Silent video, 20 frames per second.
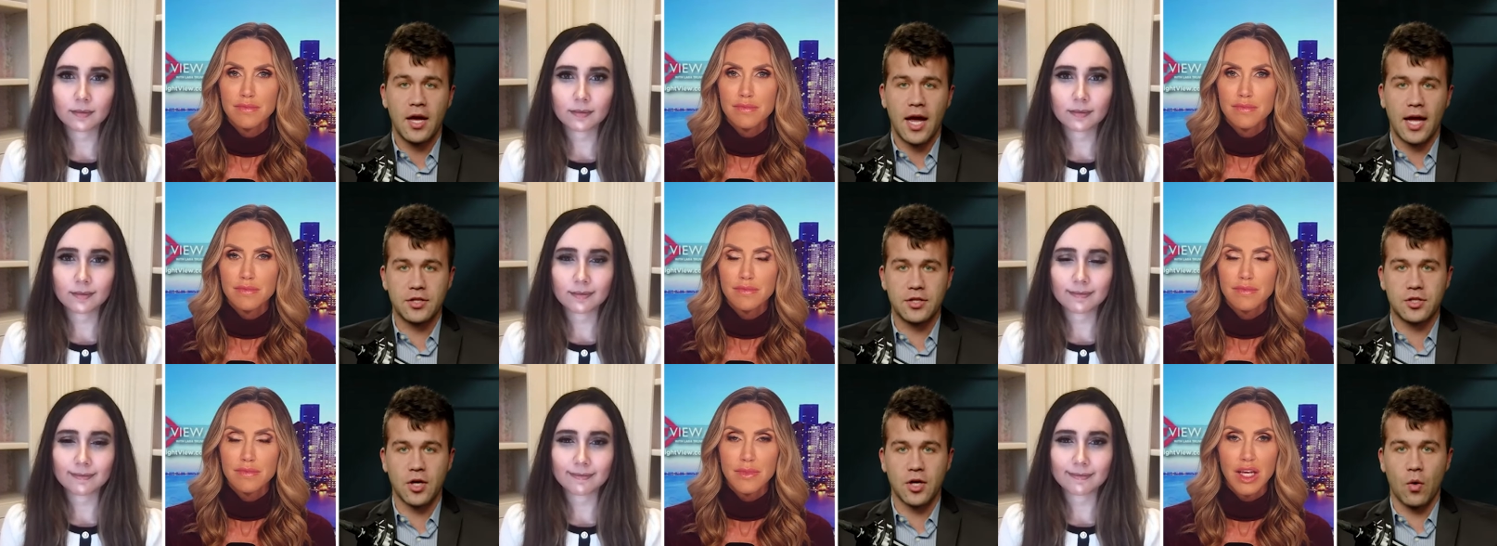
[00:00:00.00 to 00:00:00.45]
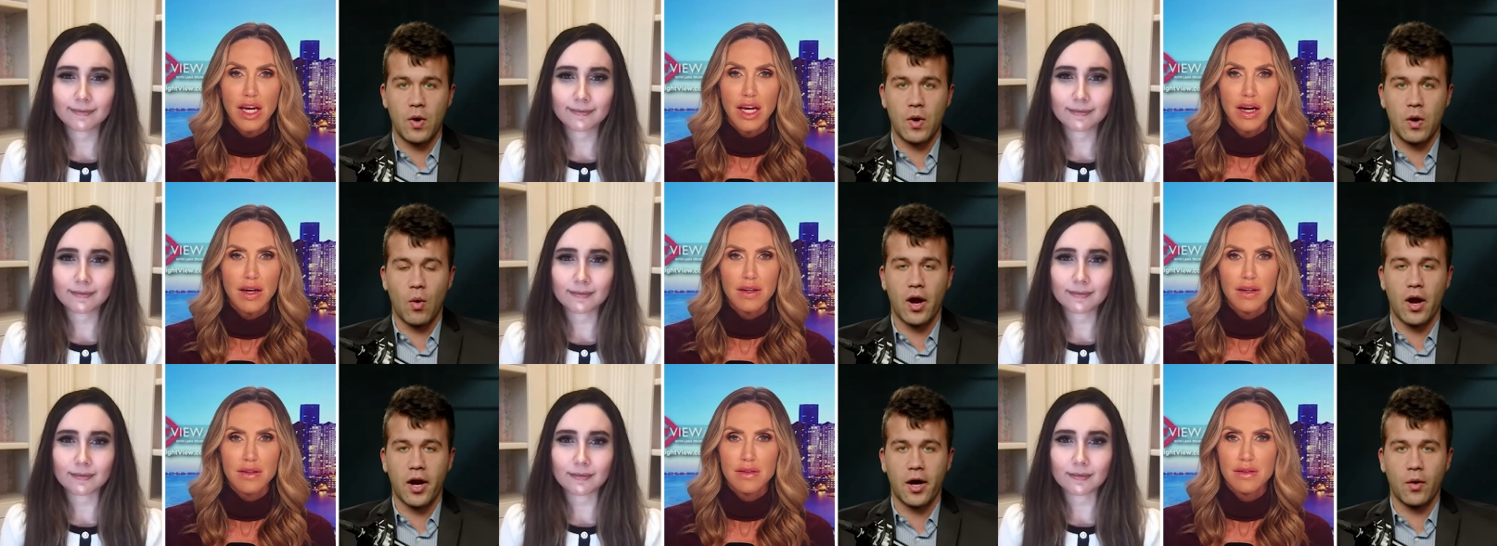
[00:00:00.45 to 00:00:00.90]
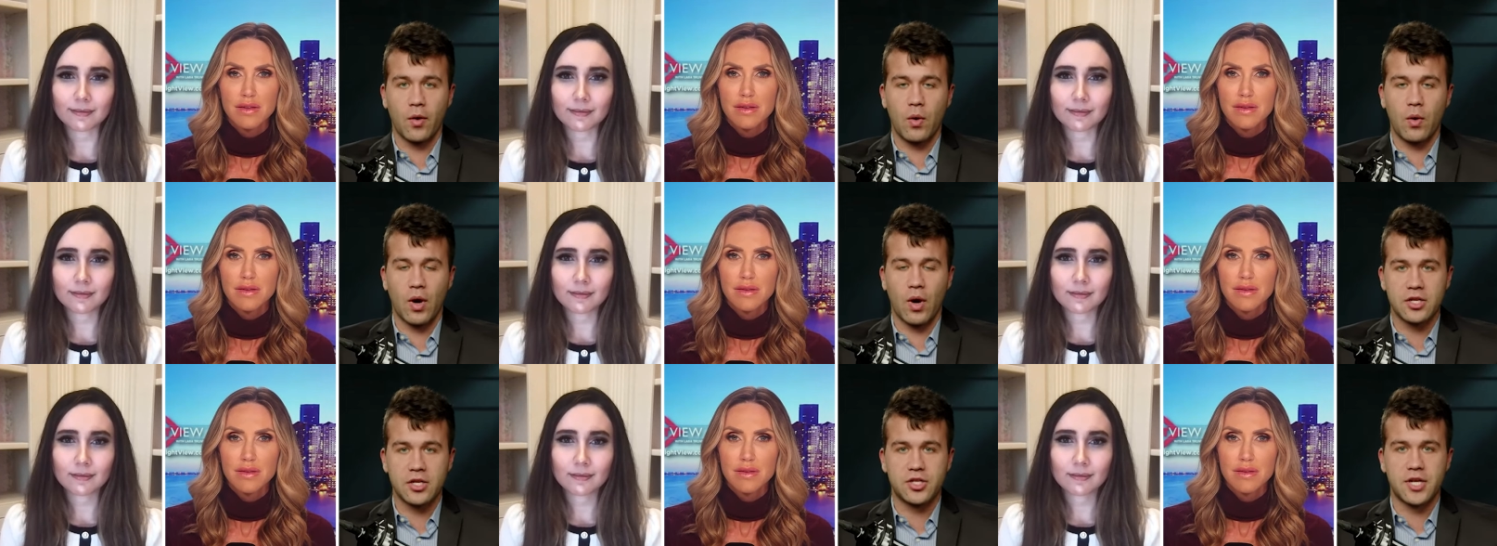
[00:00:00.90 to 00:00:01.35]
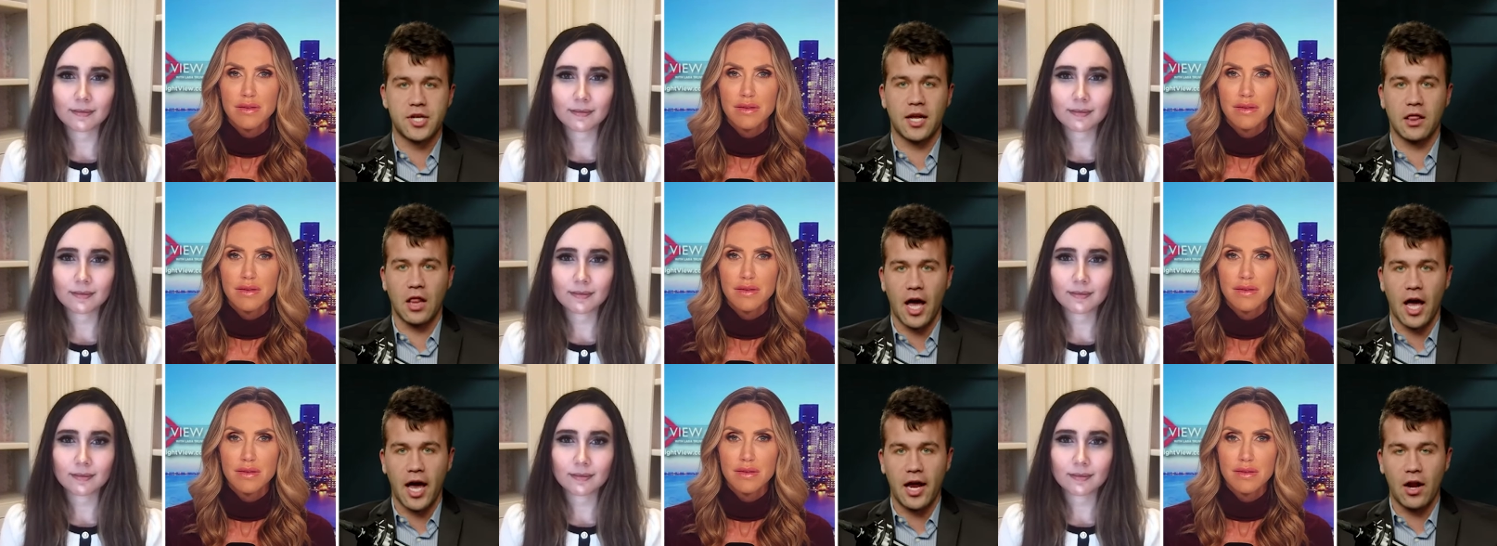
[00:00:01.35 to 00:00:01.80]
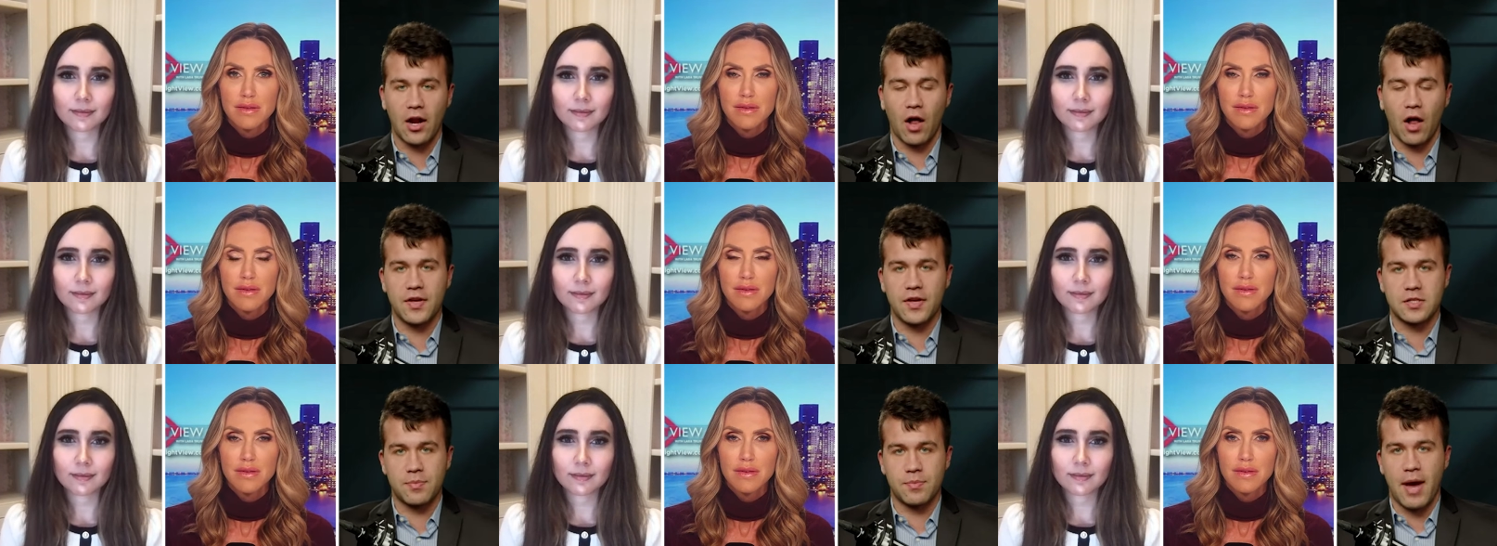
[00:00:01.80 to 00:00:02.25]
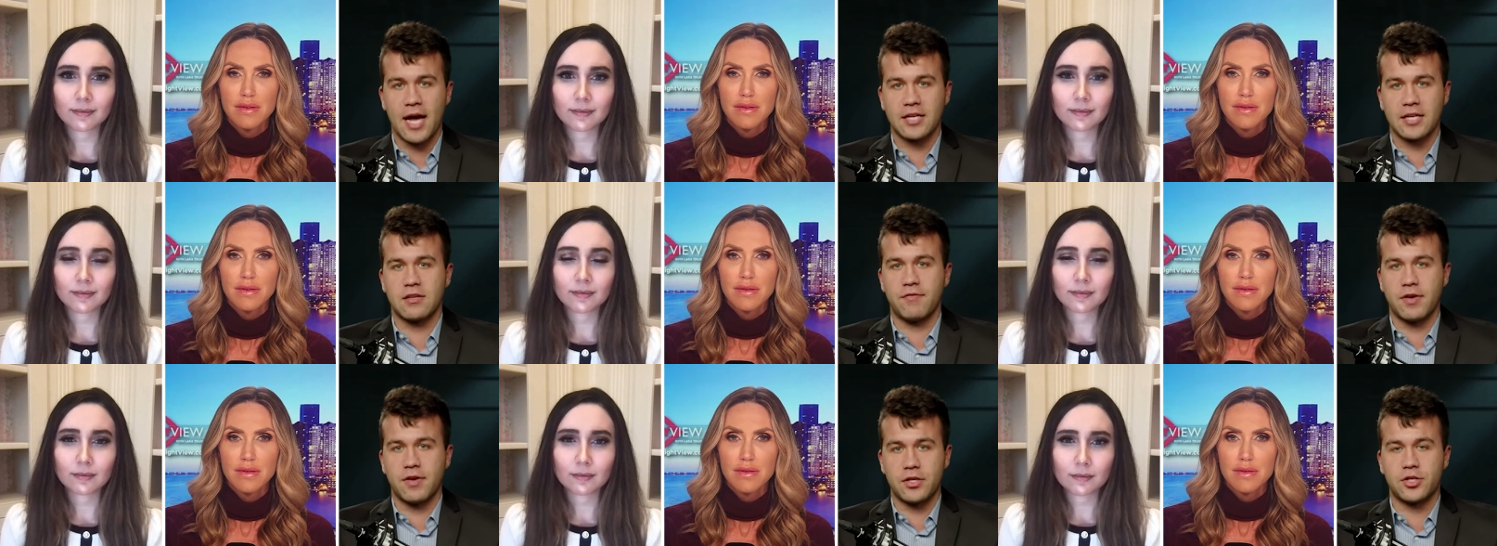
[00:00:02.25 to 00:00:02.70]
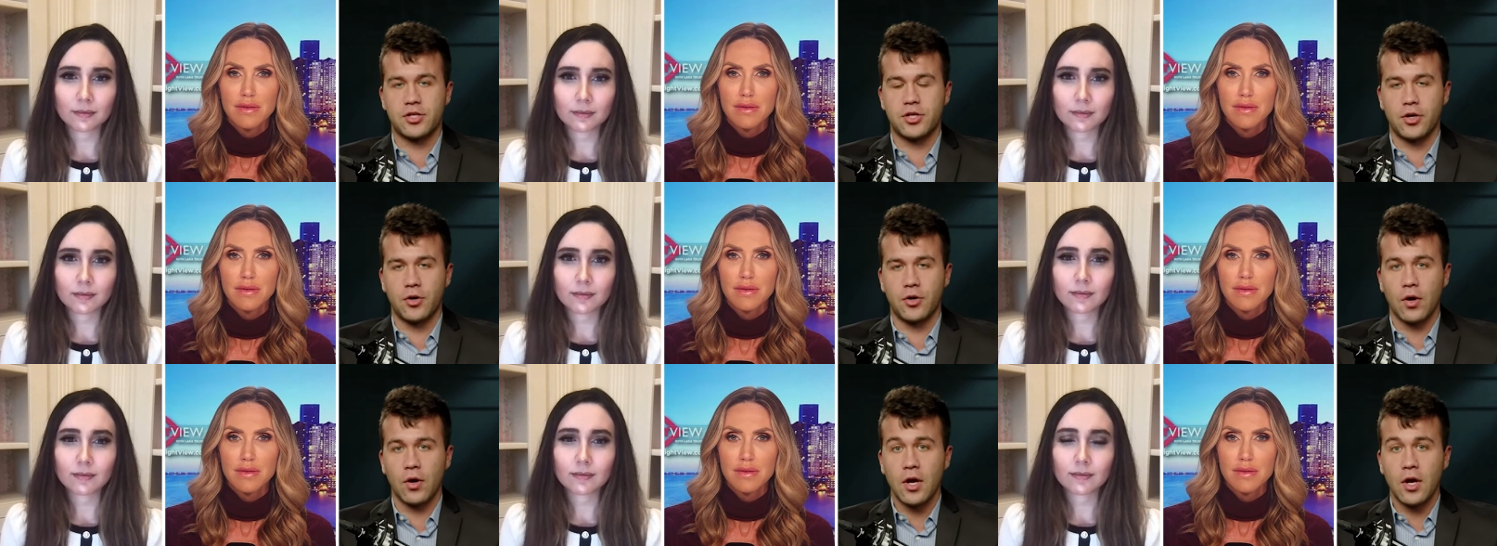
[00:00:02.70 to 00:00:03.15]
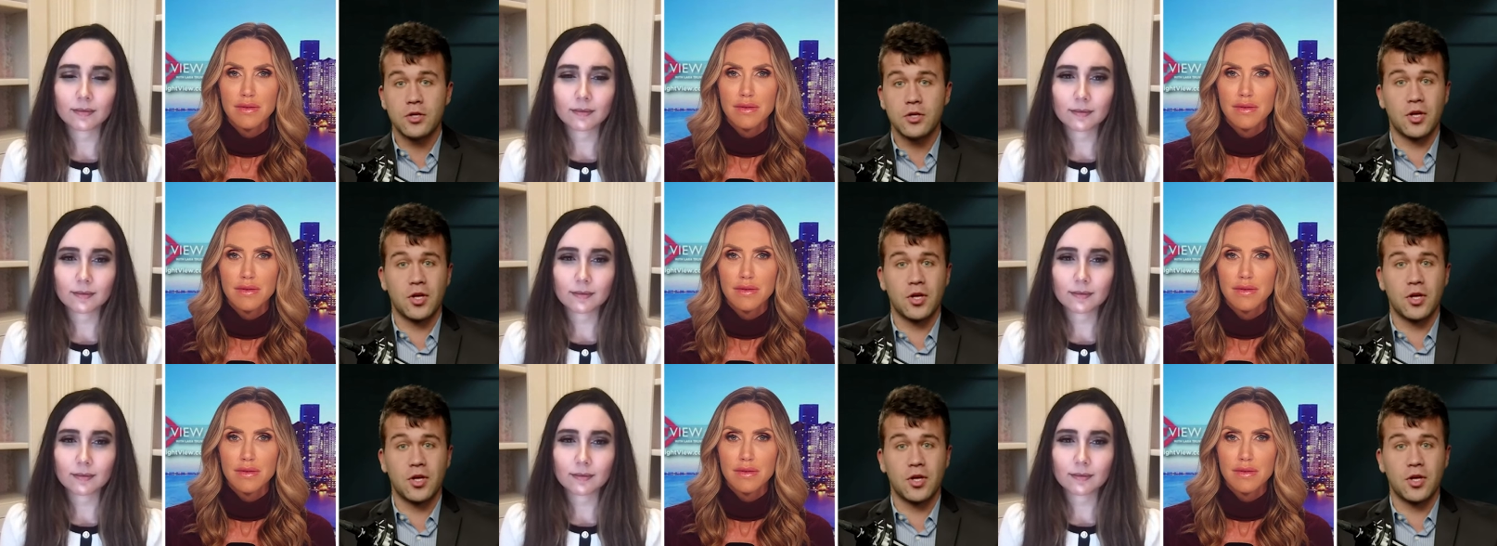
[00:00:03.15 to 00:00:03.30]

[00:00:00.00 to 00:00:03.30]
Speaker 1: And so we want to we want to shed light on this massive issue